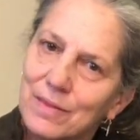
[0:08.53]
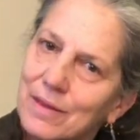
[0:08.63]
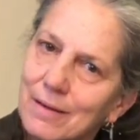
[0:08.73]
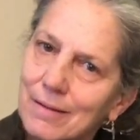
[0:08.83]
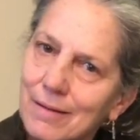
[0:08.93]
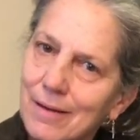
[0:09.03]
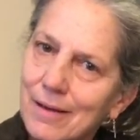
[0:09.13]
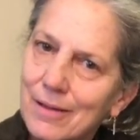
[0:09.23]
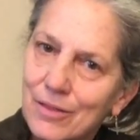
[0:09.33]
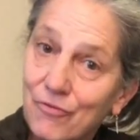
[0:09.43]

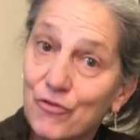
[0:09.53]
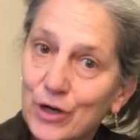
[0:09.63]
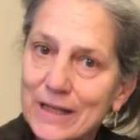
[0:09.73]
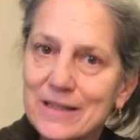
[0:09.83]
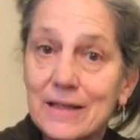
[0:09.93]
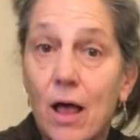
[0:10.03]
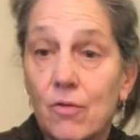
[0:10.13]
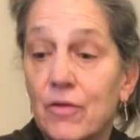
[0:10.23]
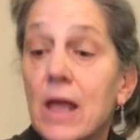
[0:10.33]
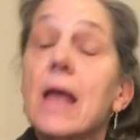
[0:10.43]
the foot itself.